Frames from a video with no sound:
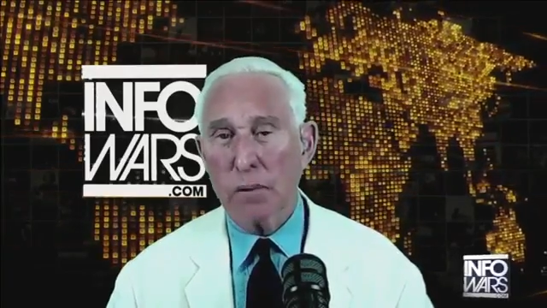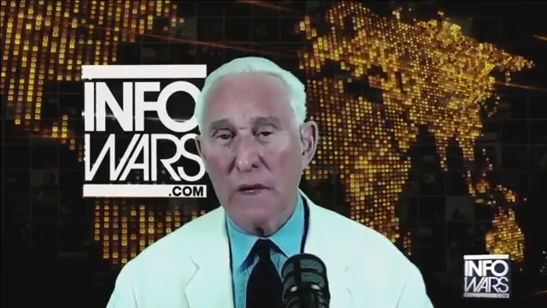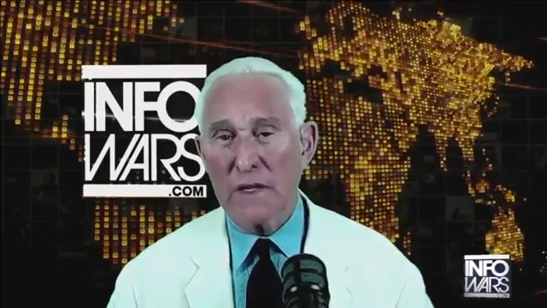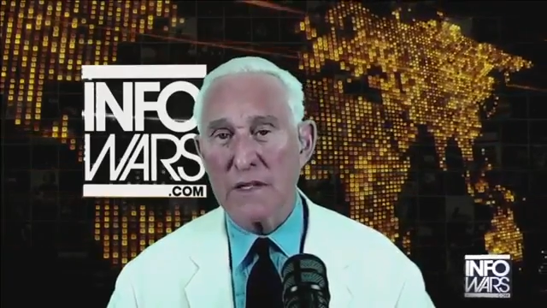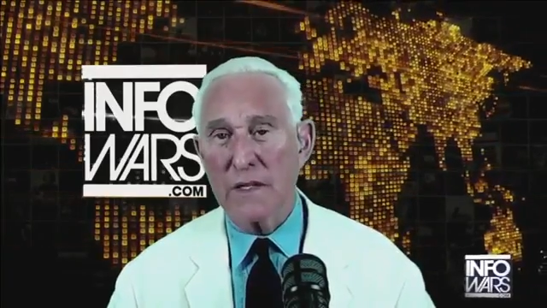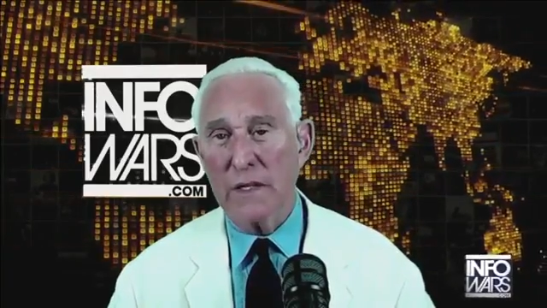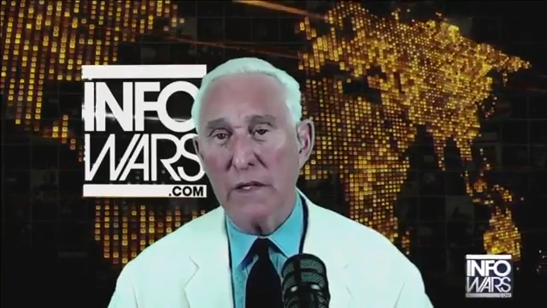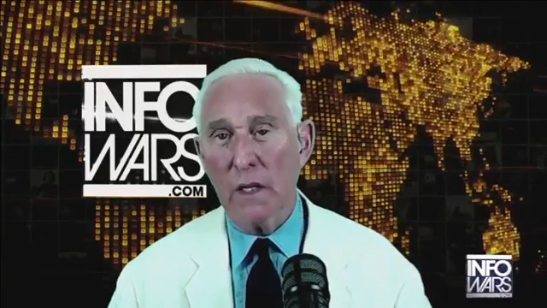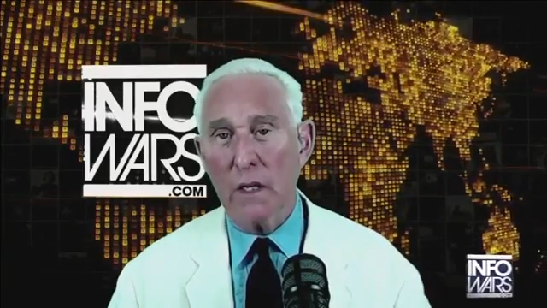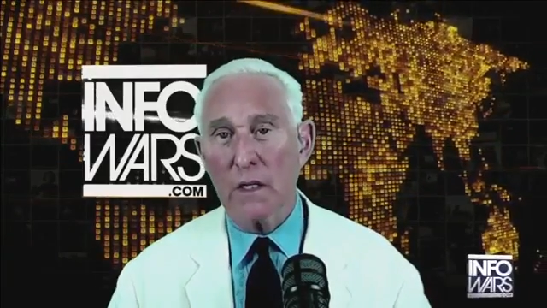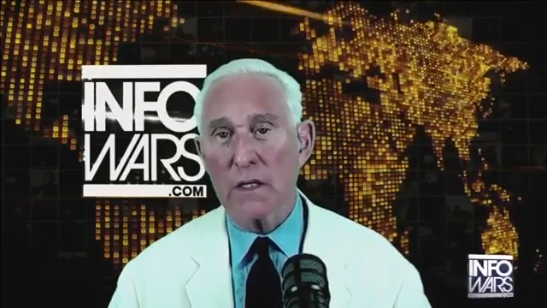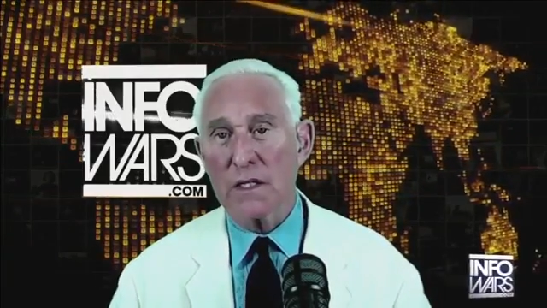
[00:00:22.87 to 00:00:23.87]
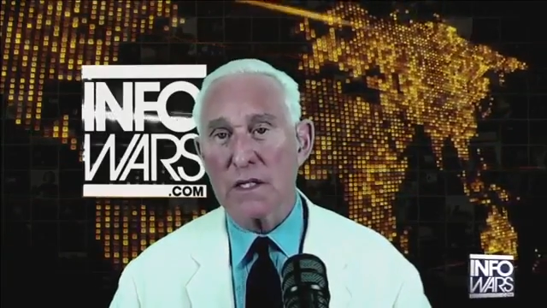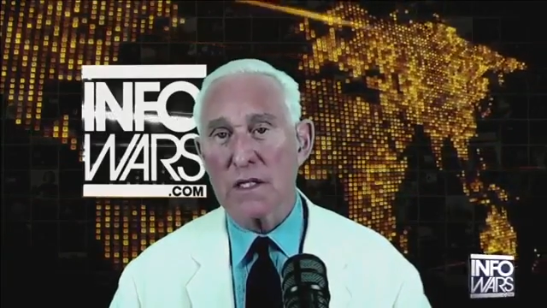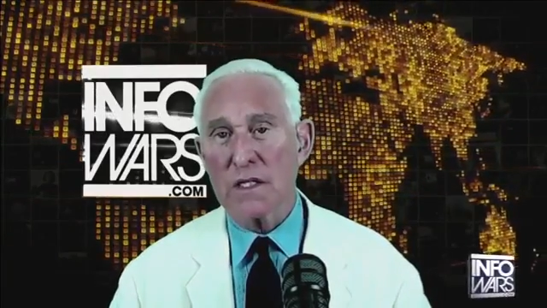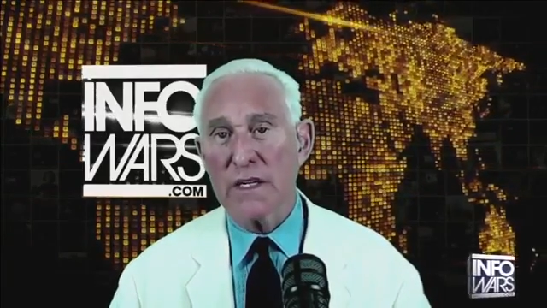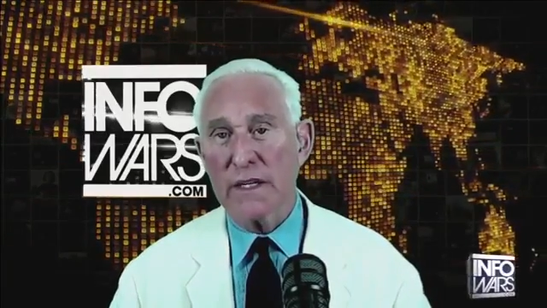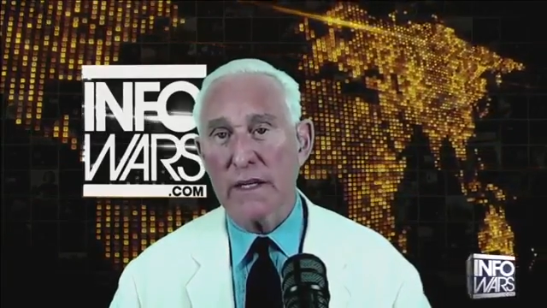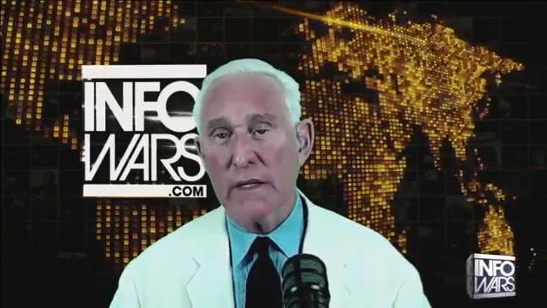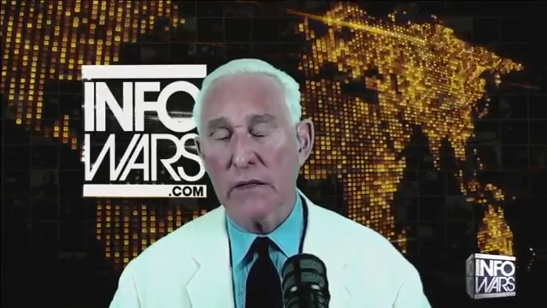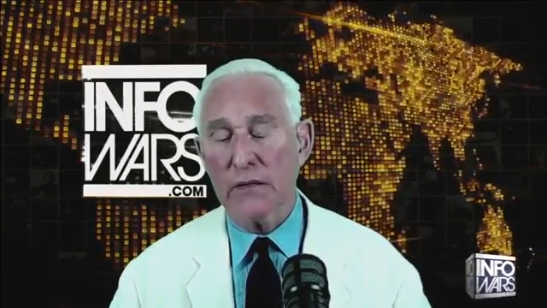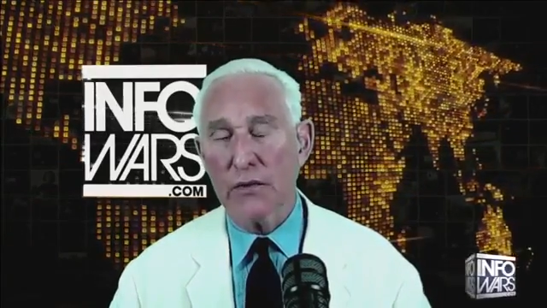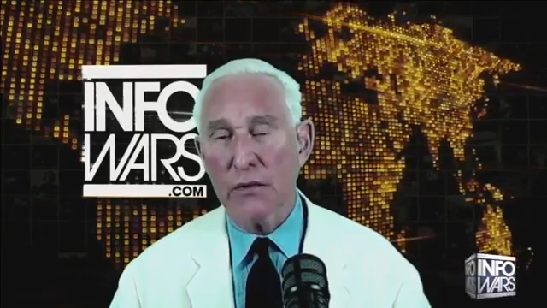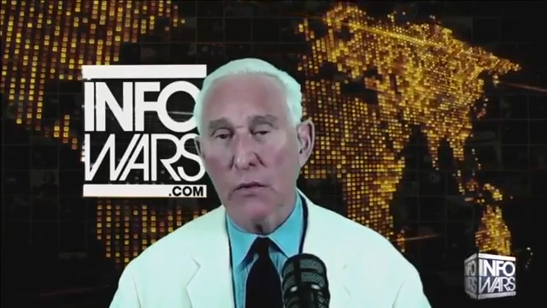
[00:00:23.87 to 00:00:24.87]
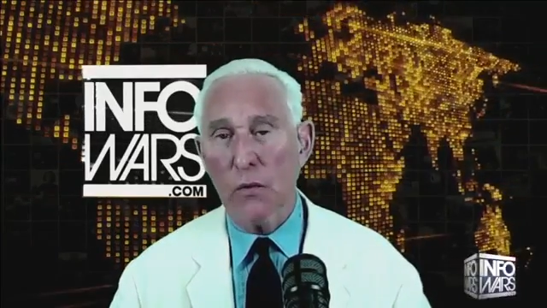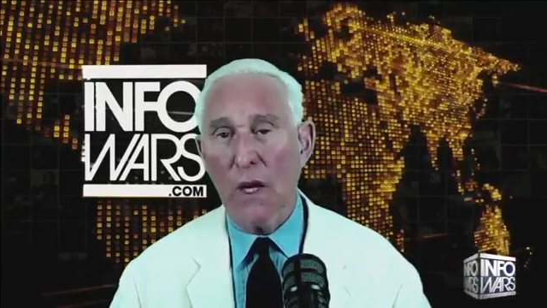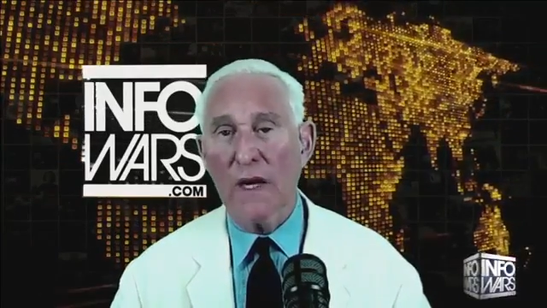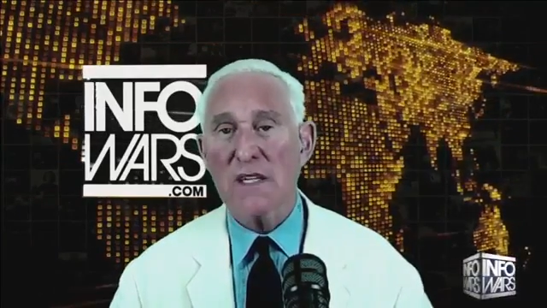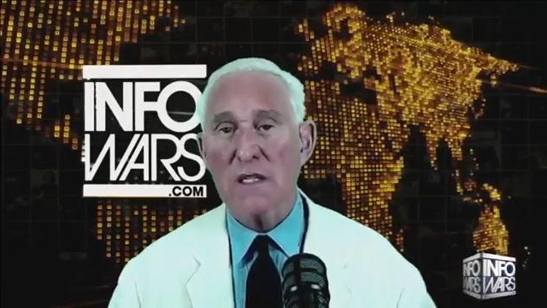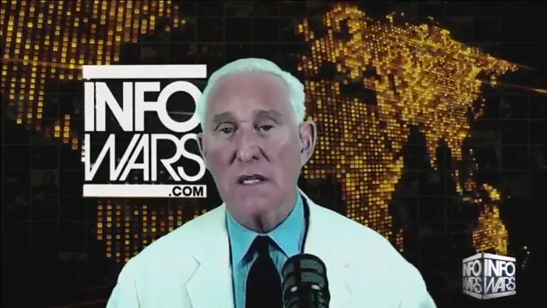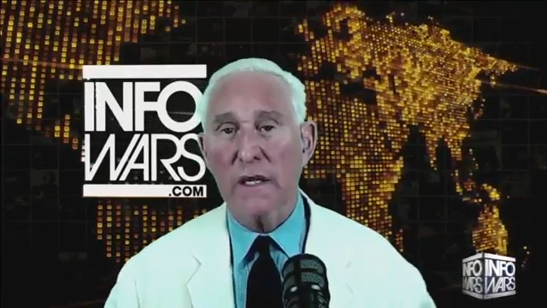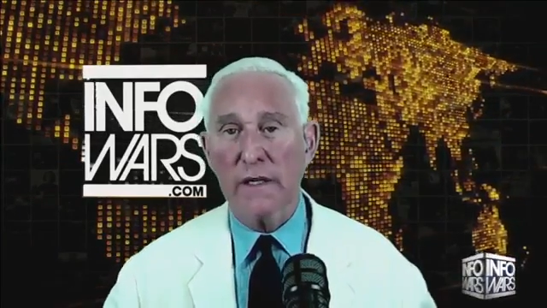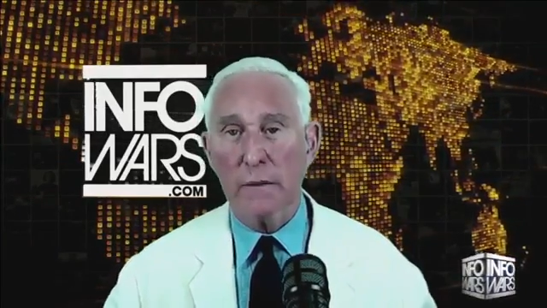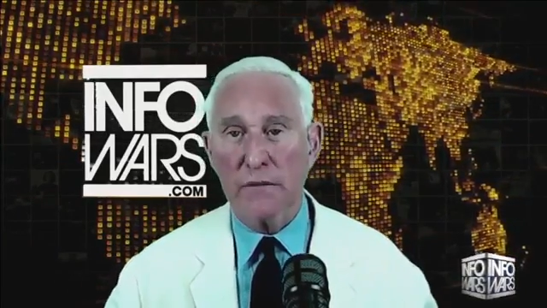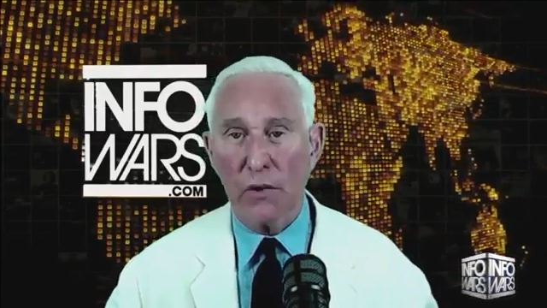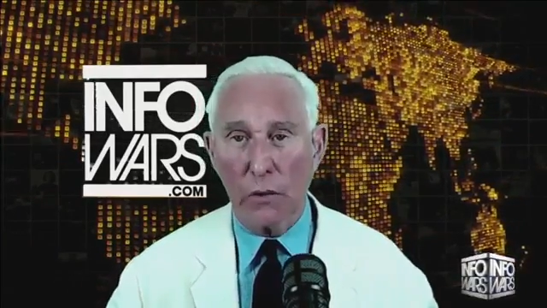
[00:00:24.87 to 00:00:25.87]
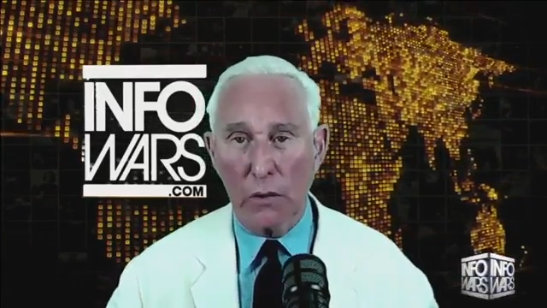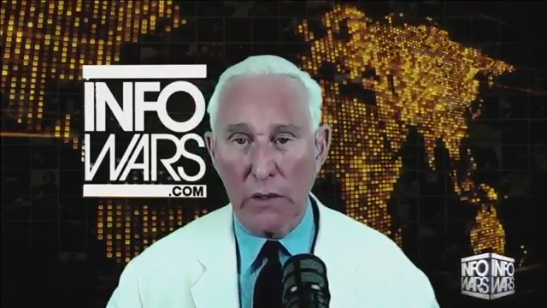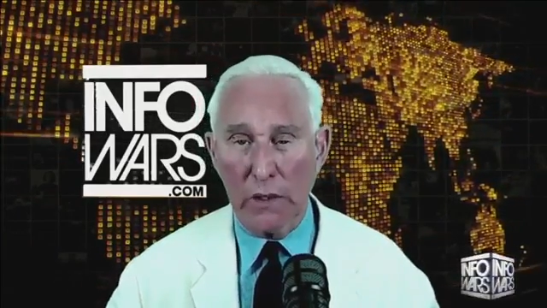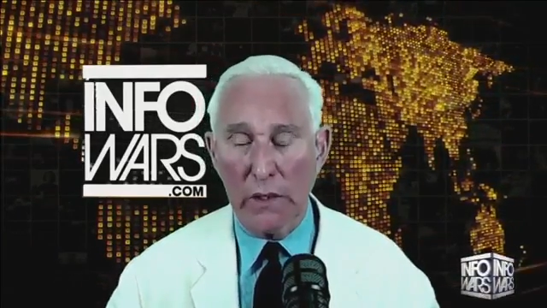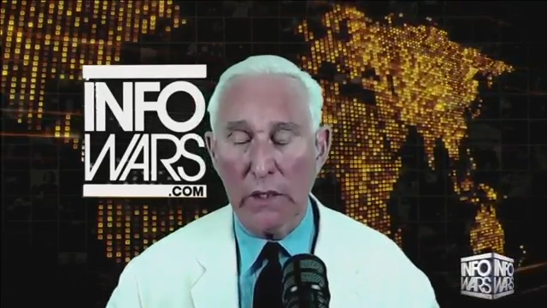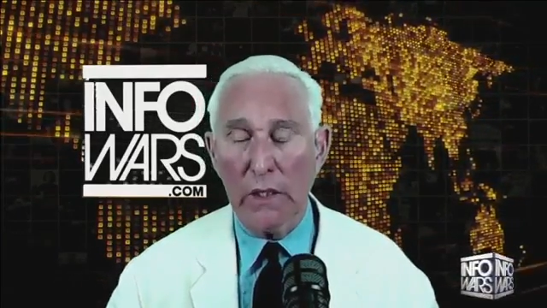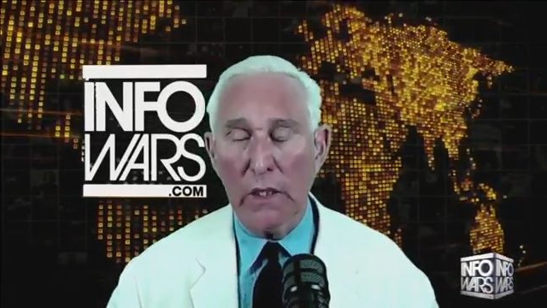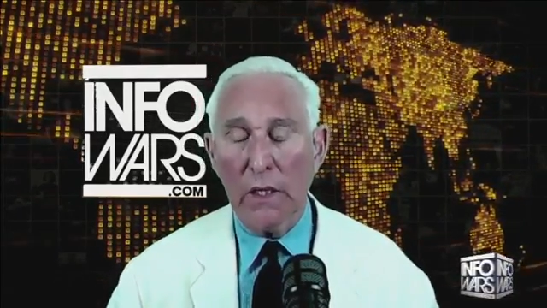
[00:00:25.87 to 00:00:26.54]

the president are seeking to isolate him totally.